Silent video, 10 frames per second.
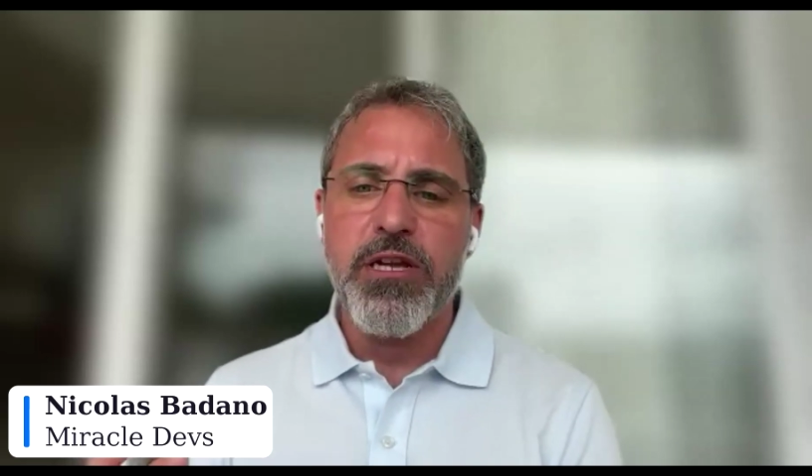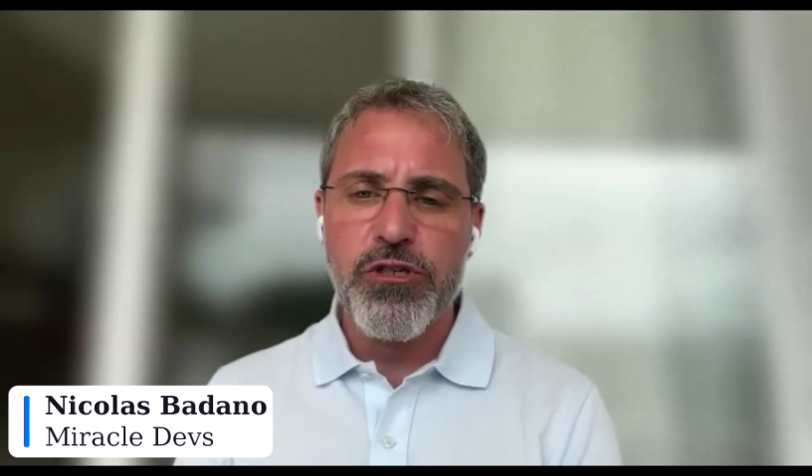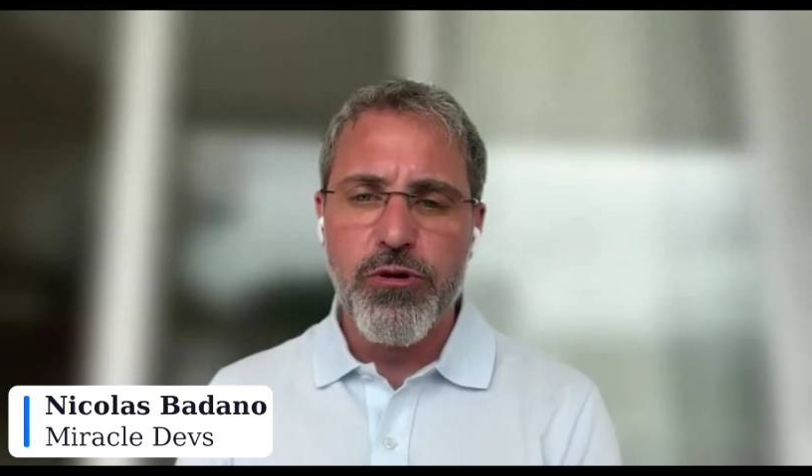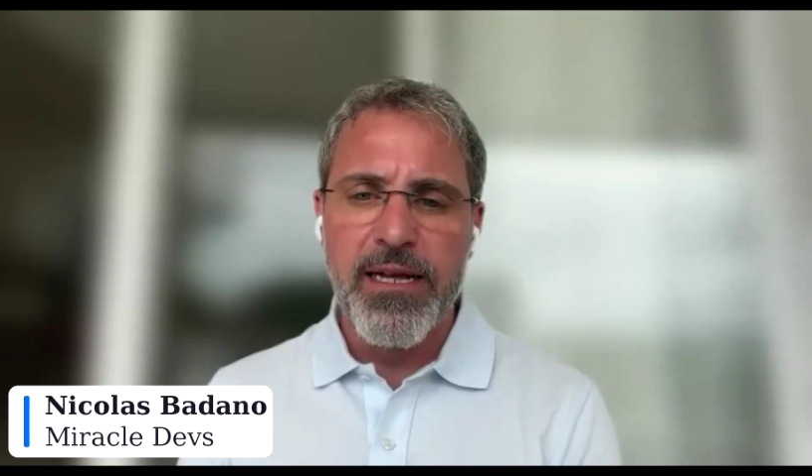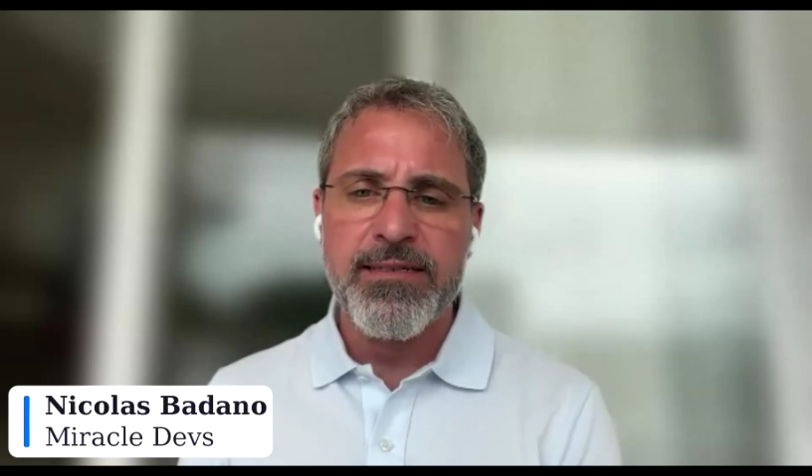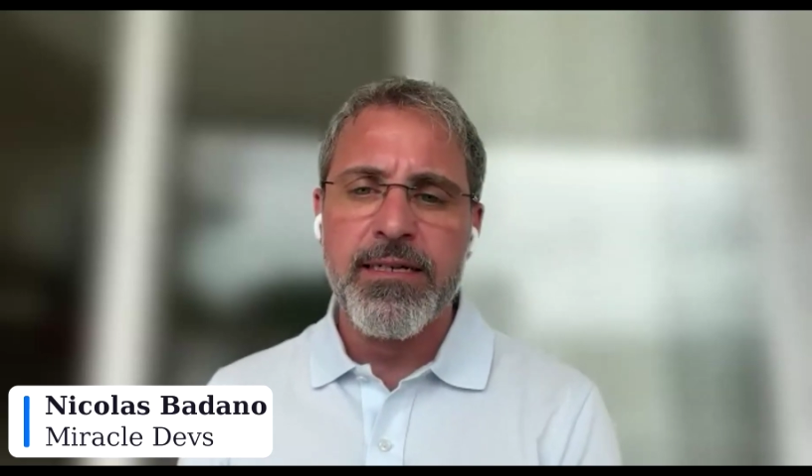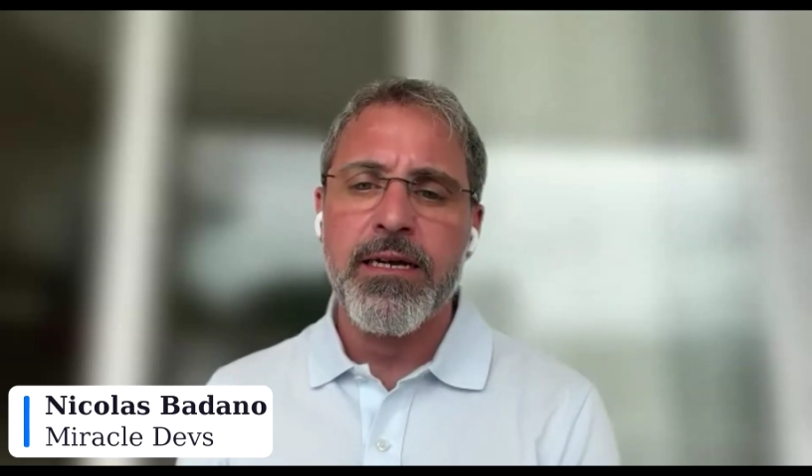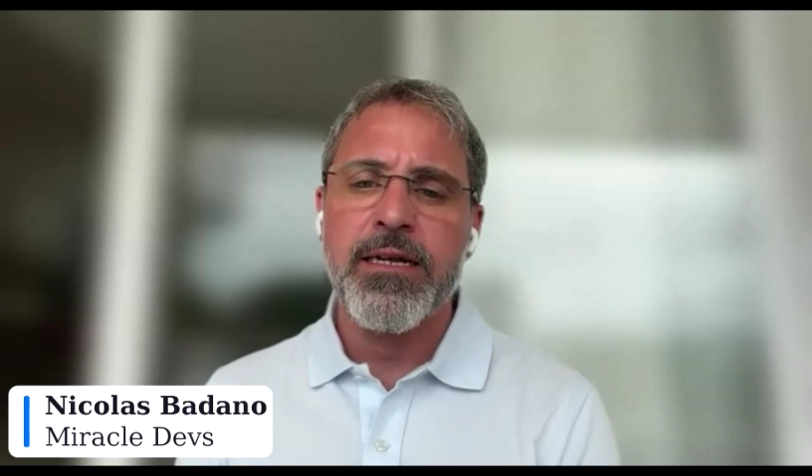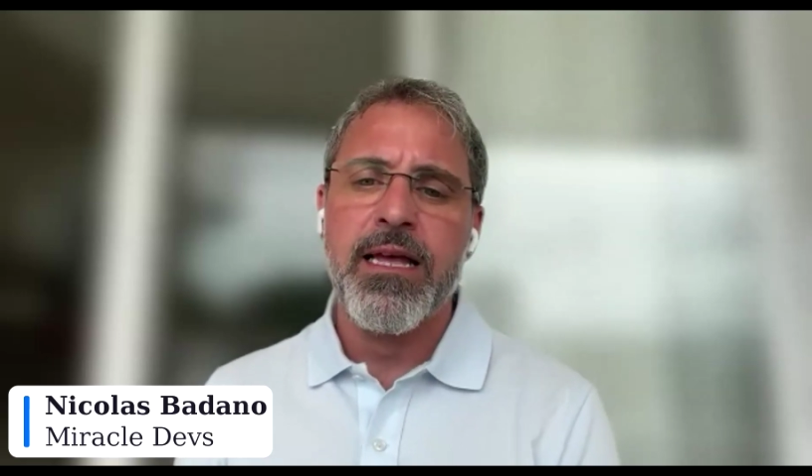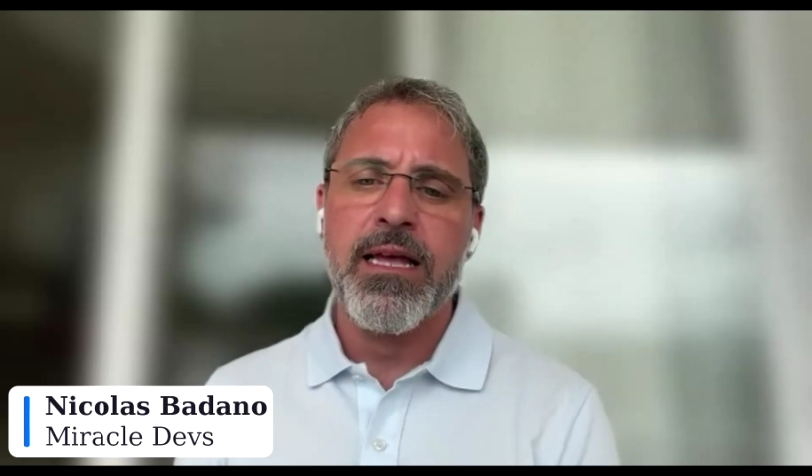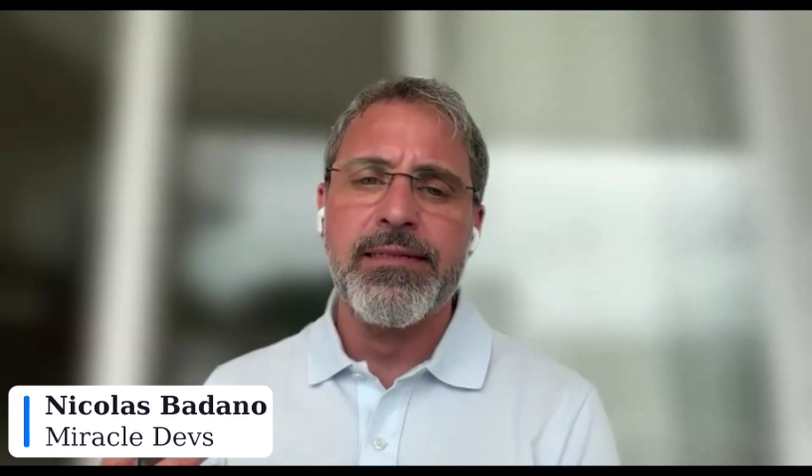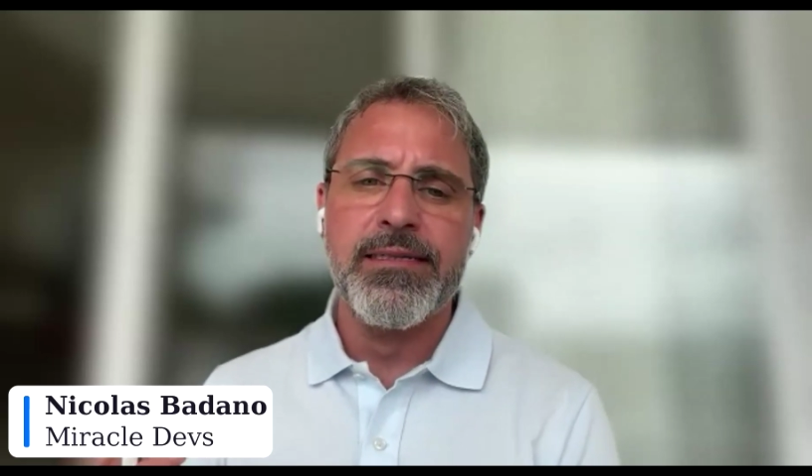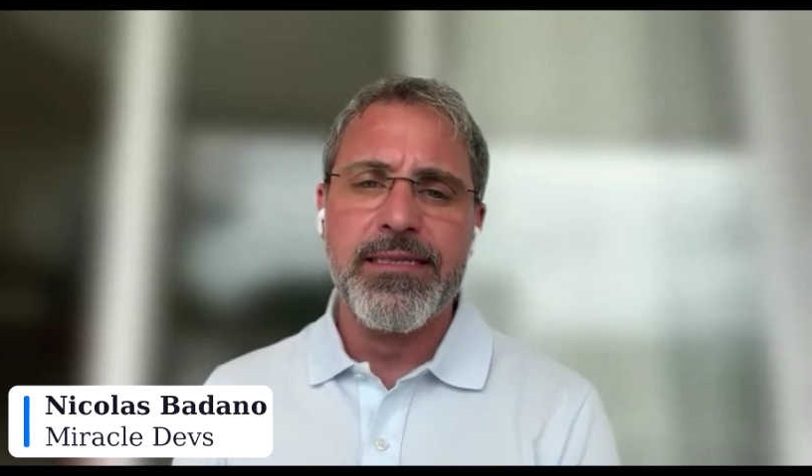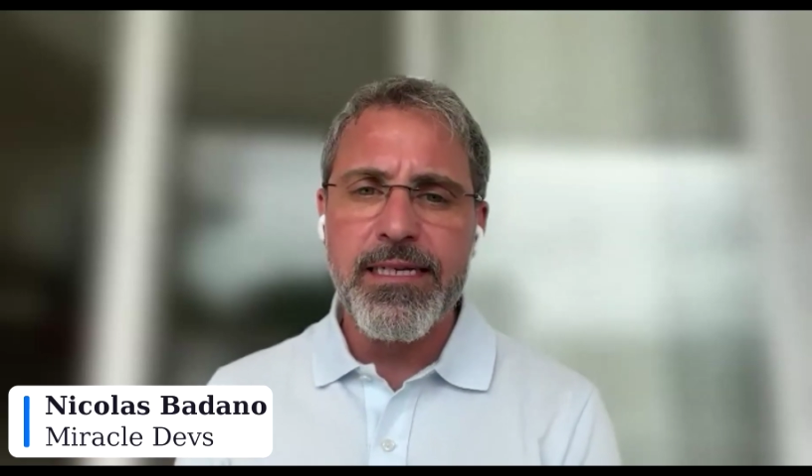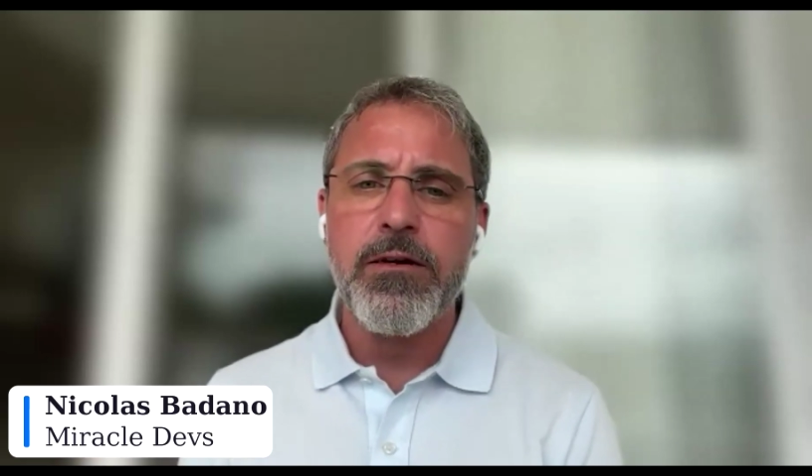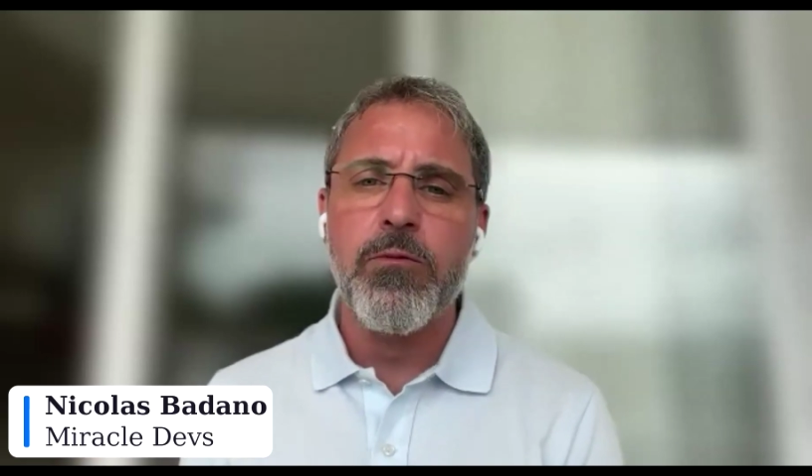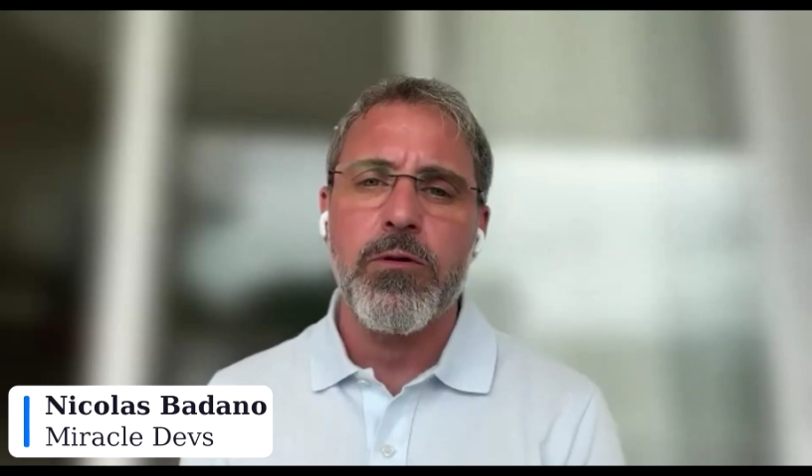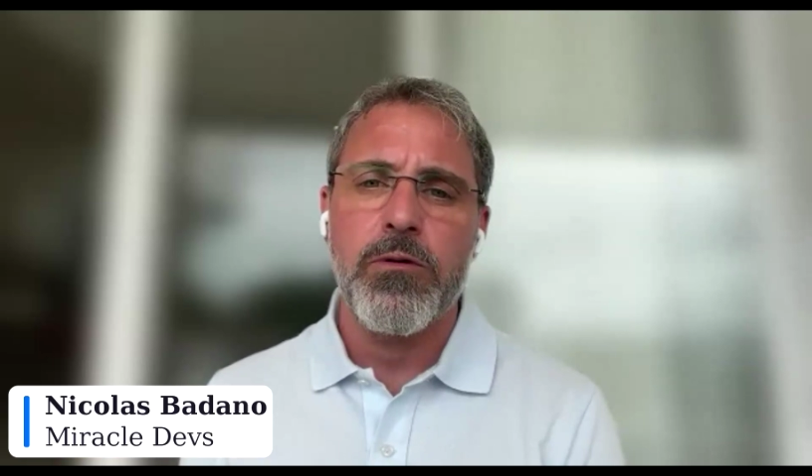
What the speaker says: visualizing it, and seeing